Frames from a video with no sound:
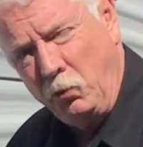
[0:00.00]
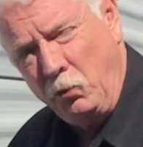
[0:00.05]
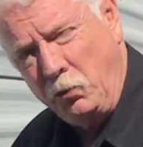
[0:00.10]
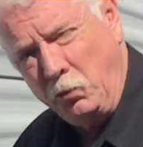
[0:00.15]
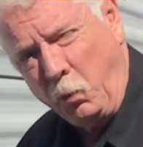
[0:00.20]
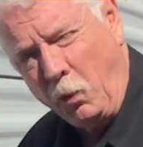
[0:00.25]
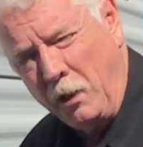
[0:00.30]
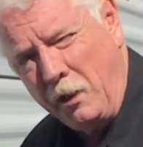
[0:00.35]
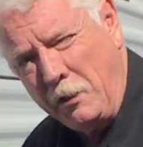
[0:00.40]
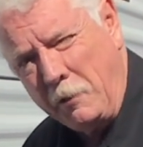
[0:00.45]

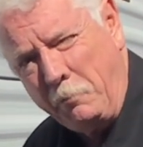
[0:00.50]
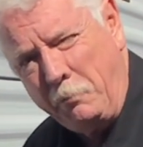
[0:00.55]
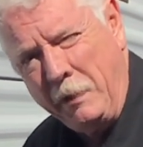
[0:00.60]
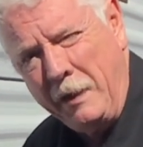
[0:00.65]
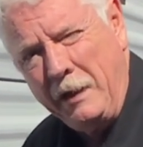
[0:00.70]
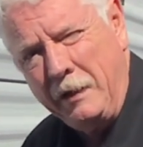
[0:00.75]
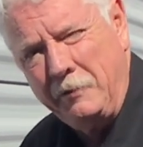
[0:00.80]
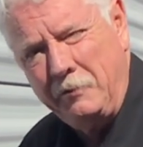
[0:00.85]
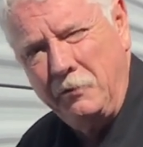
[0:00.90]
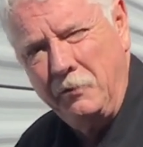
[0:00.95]
one of the
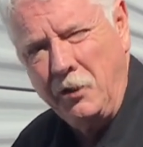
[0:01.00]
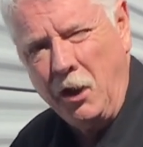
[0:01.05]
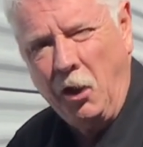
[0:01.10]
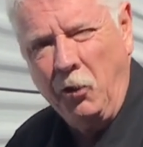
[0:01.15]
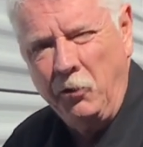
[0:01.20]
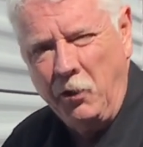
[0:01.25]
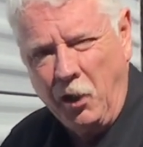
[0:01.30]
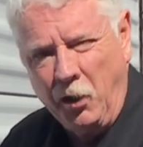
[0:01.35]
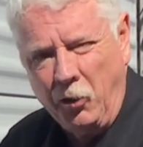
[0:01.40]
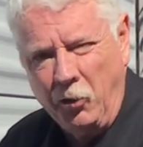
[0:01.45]
big
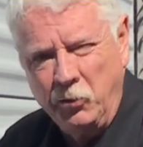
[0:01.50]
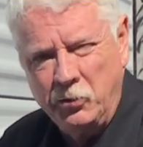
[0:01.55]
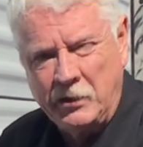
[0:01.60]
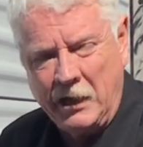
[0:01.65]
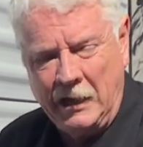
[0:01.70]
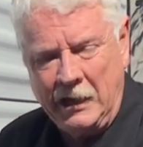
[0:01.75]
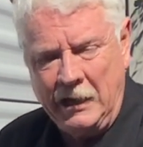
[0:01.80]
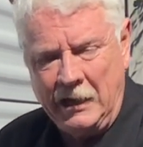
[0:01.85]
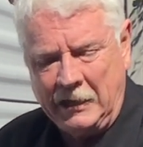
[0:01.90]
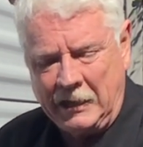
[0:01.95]
no-nos
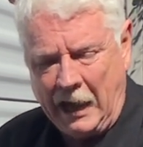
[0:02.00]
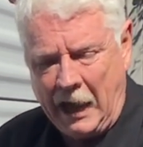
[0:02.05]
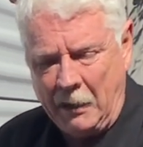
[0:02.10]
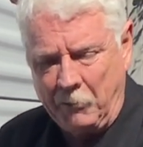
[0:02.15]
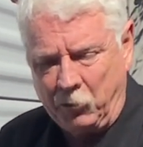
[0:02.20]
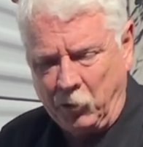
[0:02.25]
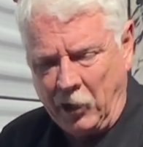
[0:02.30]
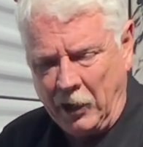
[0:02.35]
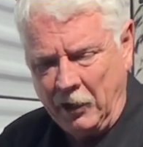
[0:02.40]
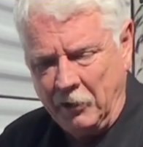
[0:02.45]
at any
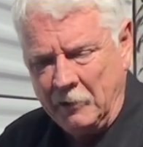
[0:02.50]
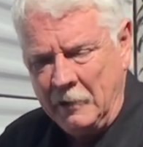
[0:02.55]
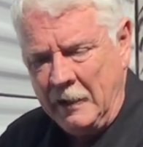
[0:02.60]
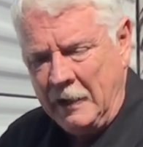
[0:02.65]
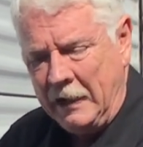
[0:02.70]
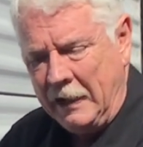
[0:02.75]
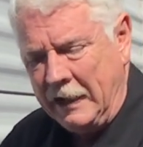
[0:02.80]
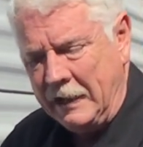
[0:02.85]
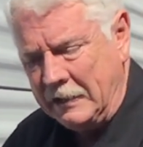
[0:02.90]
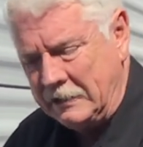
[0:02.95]
campground
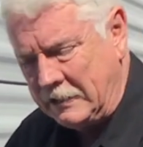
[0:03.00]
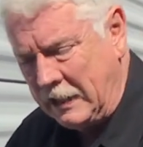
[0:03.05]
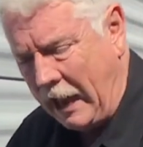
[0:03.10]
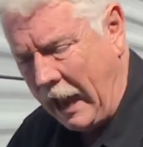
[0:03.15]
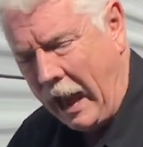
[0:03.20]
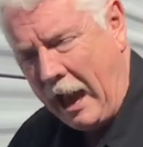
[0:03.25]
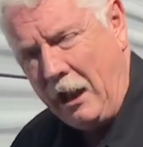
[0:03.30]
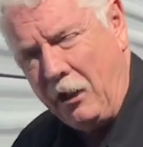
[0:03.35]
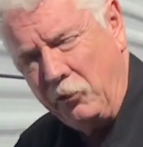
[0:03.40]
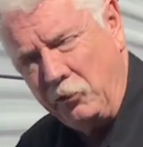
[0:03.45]
is
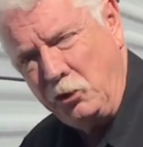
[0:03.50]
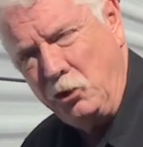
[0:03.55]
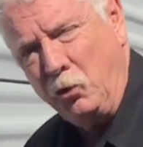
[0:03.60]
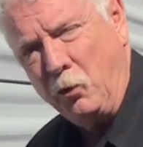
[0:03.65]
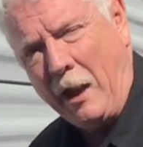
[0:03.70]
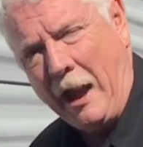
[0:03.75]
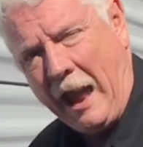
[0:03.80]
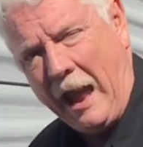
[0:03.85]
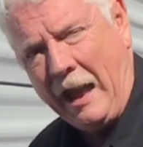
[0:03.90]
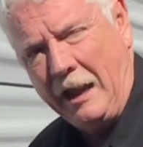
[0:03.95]
how you
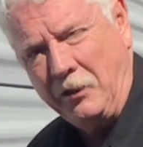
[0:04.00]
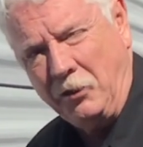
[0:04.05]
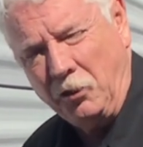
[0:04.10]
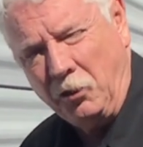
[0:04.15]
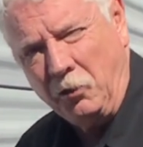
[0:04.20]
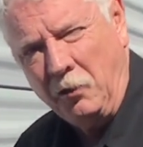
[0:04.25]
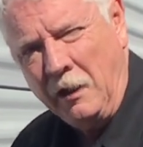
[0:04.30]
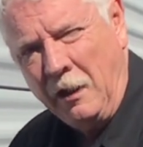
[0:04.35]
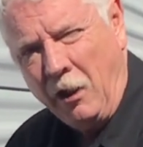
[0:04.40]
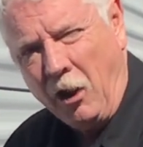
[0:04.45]

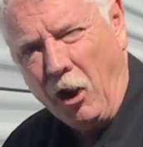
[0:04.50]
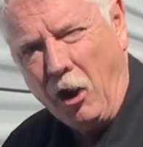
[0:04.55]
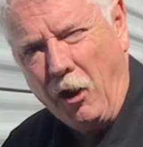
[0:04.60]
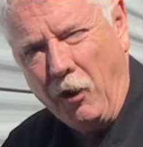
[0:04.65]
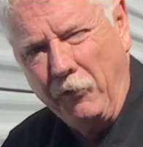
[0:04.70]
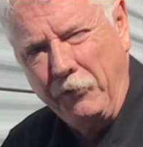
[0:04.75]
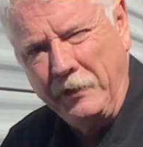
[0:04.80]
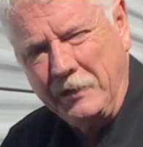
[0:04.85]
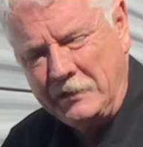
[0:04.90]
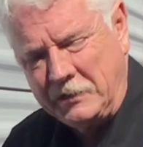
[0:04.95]
handle
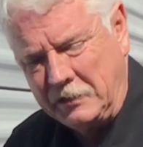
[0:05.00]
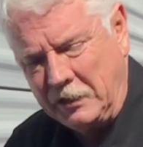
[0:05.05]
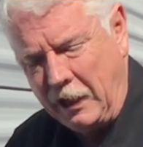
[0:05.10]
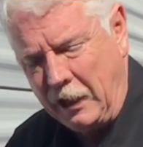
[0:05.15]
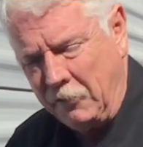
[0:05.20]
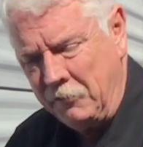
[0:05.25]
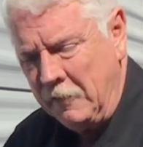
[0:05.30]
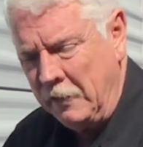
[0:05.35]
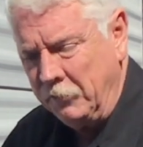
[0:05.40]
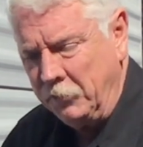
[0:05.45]
all this
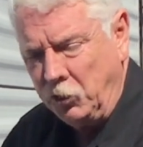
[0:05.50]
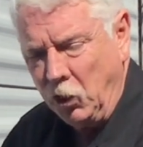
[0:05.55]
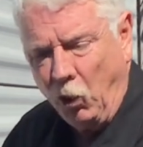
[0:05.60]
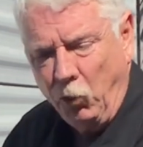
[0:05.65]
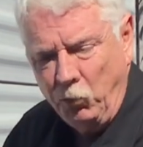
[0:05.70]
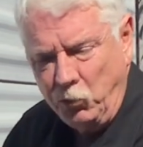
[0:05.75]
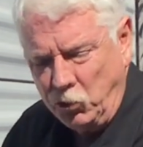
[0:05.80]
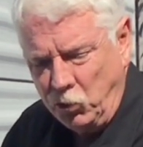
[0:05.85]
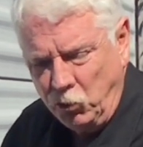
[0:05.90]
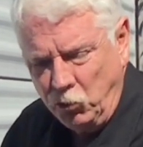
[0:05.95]
stuff.
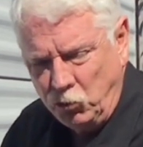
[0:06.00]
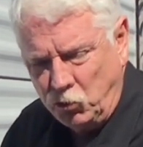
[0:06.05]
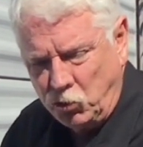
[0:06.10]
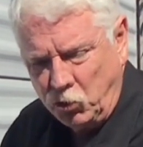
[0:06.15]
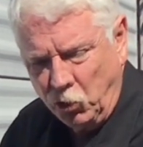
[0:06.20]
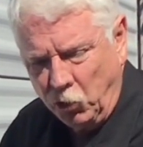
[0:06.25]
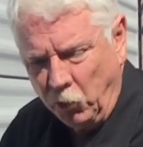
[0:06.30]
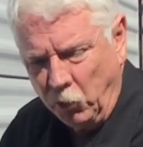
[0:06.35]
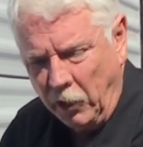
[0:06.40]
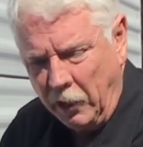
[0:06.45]
Don't use
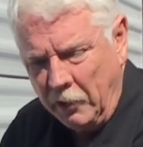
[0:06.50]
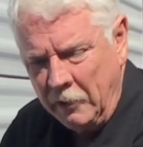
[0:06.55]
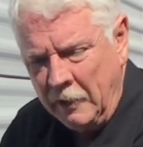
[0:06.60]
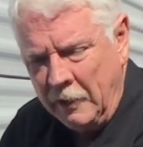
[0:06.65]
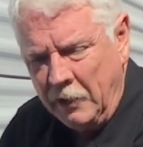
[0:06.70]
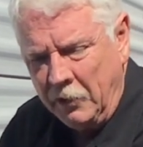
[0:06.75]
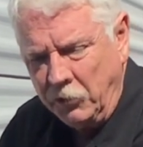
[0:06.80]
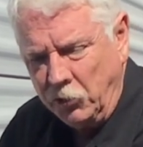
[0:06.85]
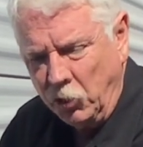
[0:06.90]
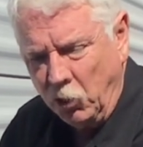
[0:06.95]
your
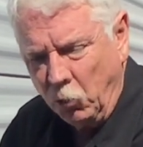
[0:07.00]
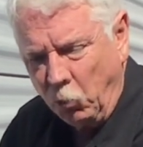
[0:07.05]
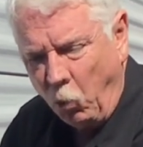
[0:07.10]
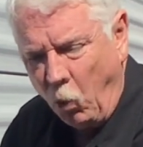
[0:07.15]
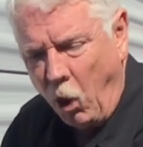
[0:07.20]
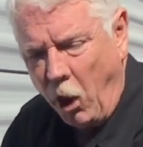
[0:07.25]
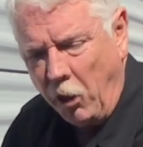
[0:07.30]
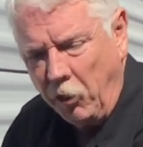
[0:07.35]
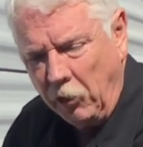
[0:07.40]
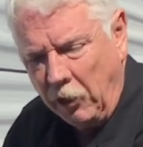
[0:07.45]

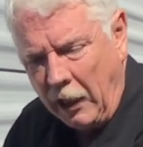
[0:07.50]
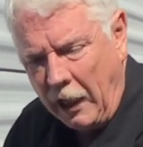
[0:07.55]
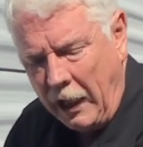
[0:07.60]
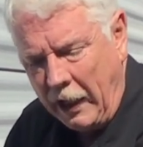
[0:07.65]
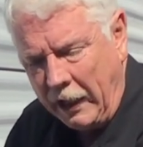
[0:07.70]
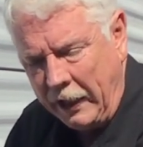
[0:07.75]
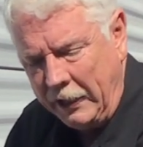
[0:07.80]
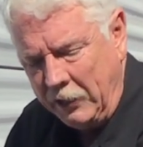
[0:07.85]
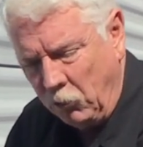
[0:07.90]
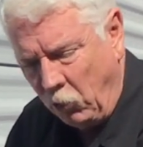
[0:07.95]
water
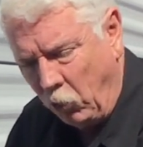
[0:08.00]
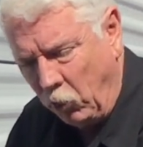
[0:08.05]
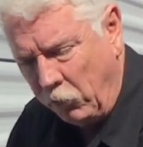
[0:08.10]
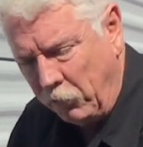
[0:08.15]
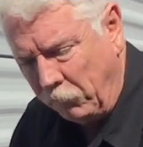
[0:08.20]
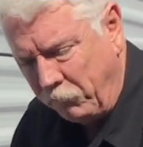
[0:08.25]
line or the